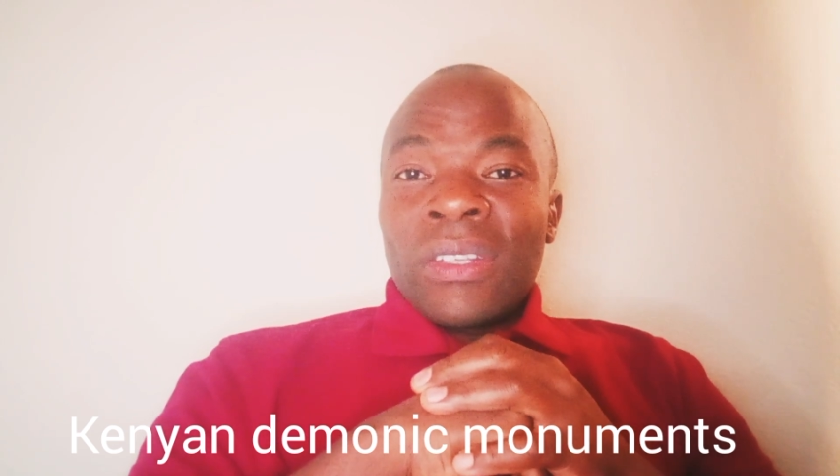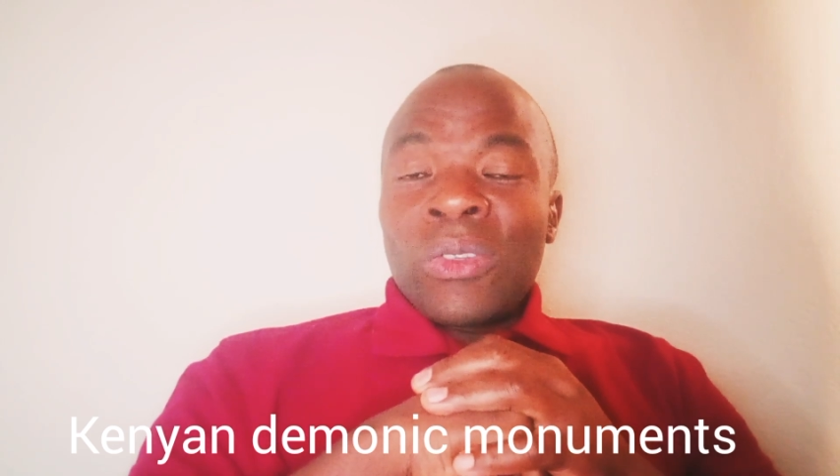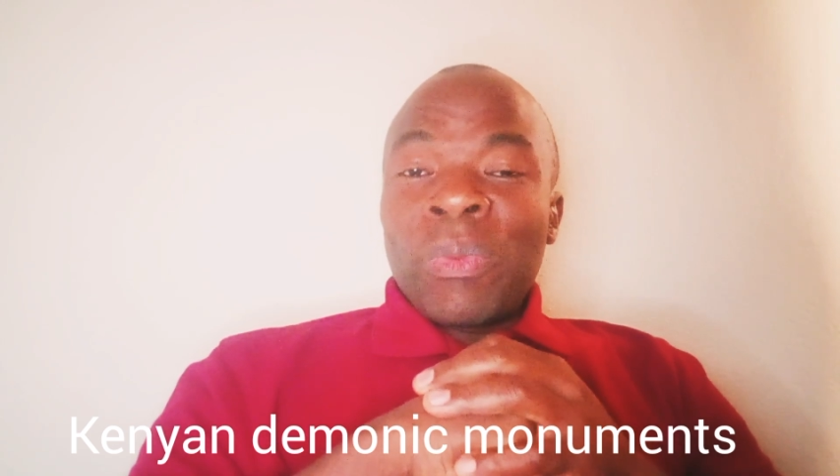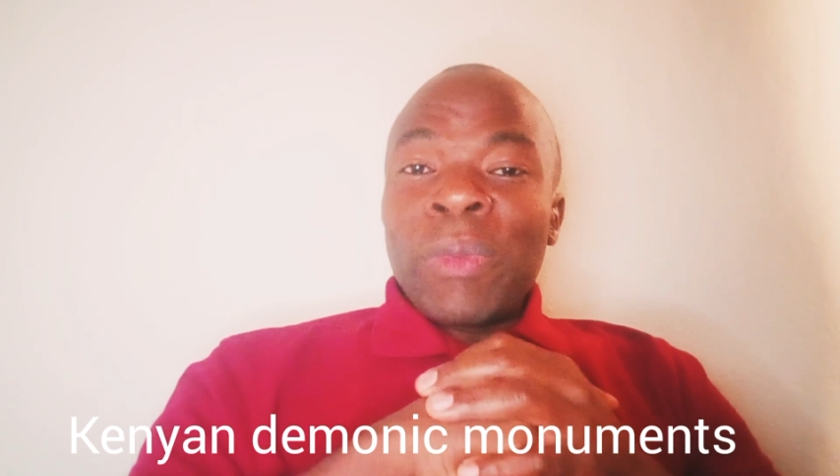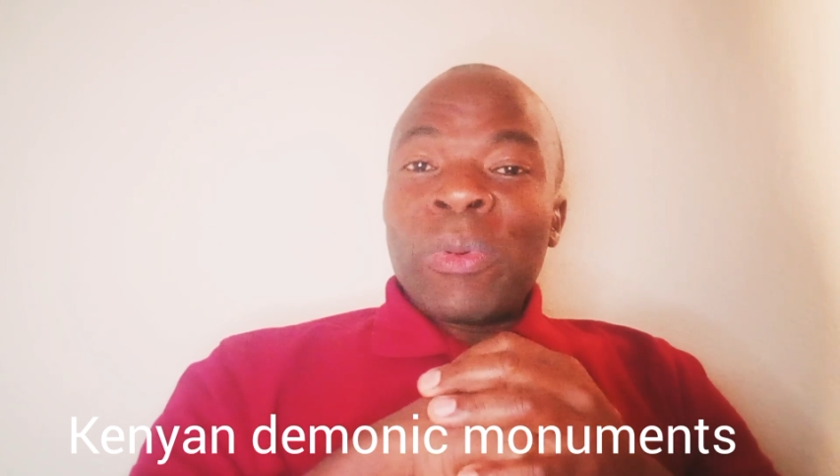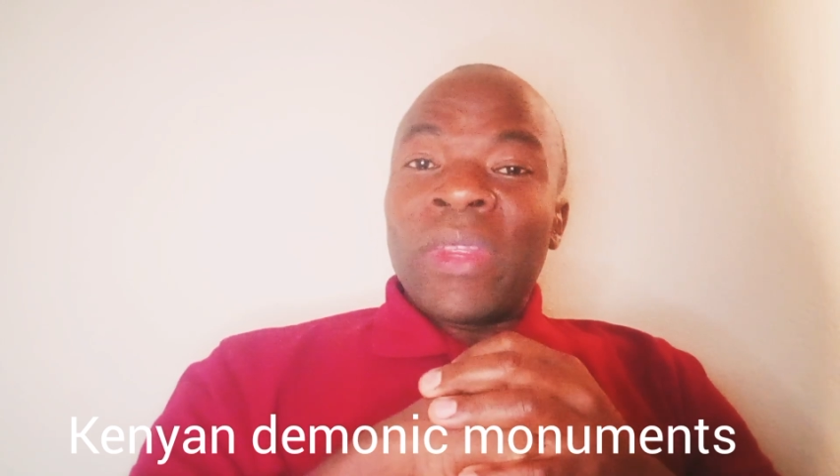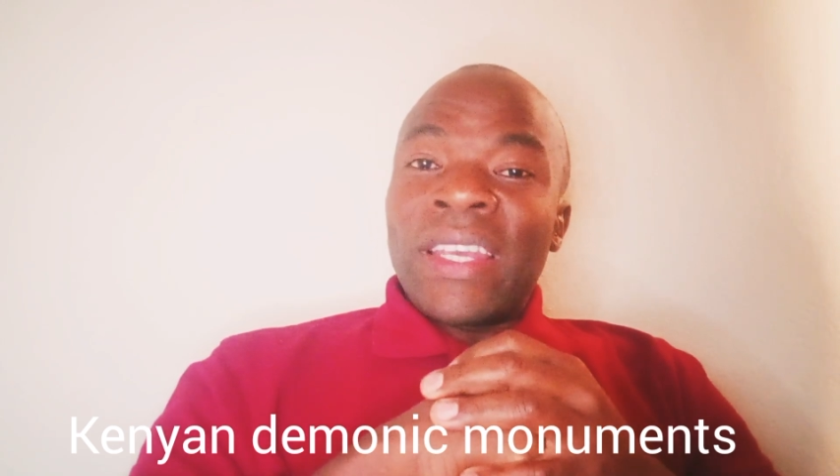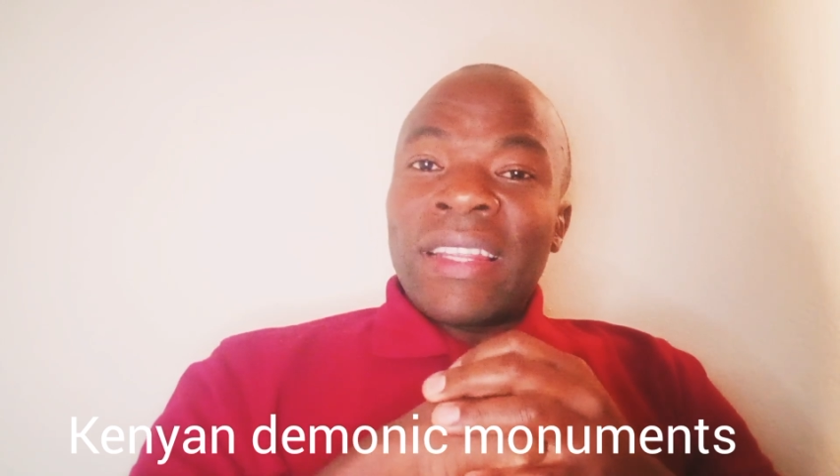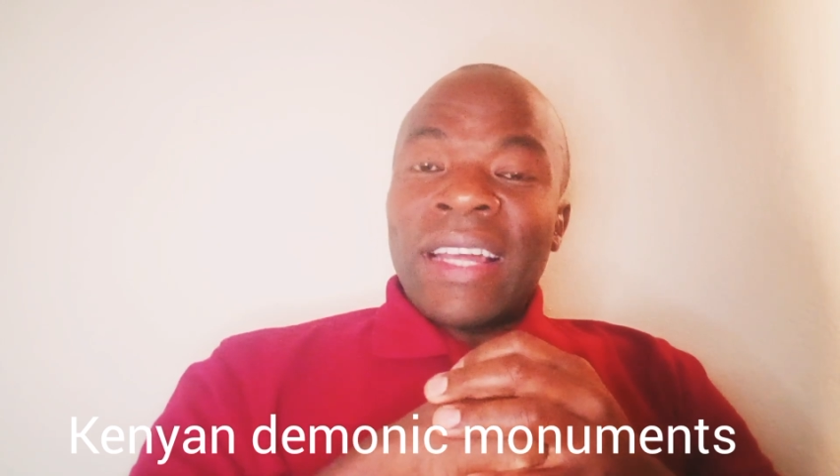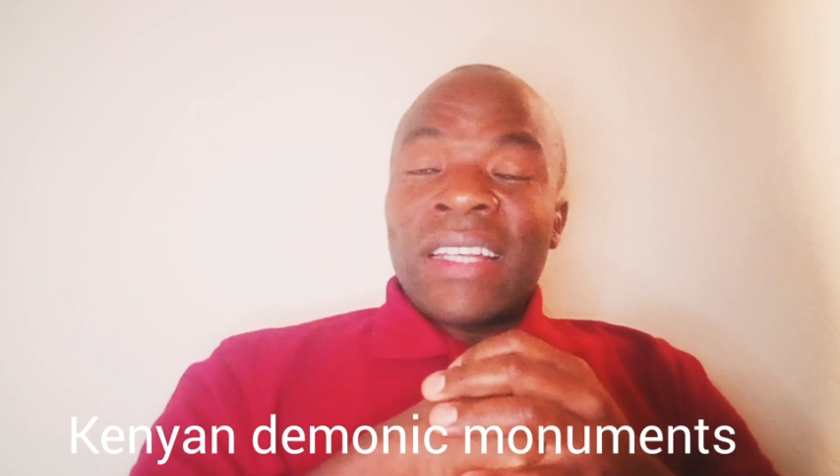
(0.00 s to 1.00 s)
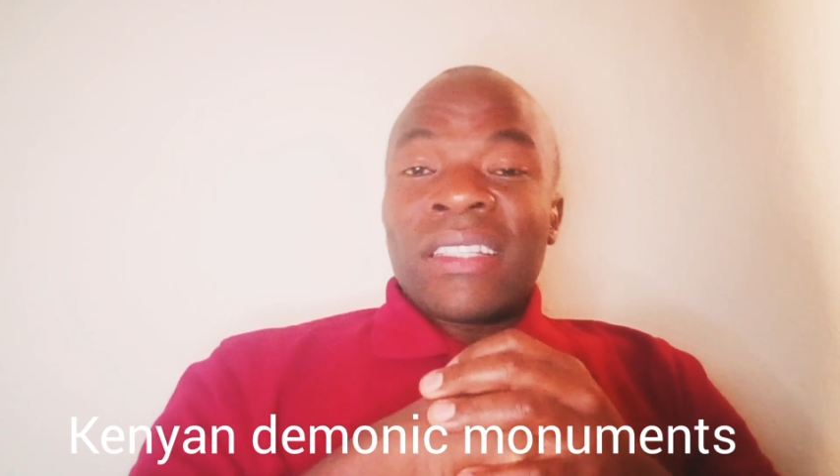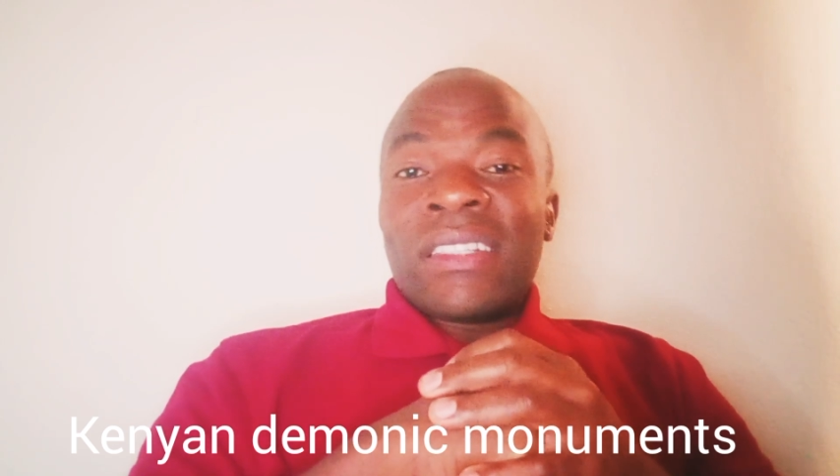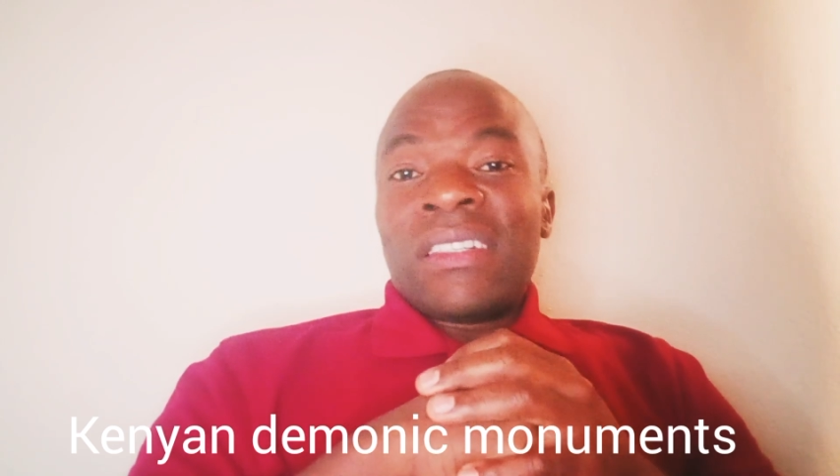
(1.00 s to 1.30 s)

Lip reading: So people think that